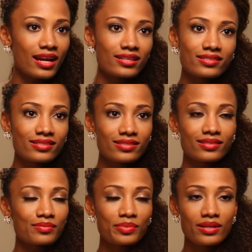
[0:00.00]
dance.
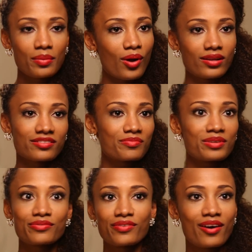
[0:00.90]
It's been a part of
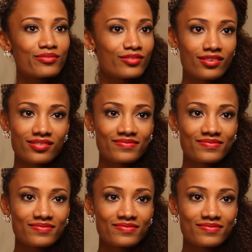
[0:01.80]
me forever.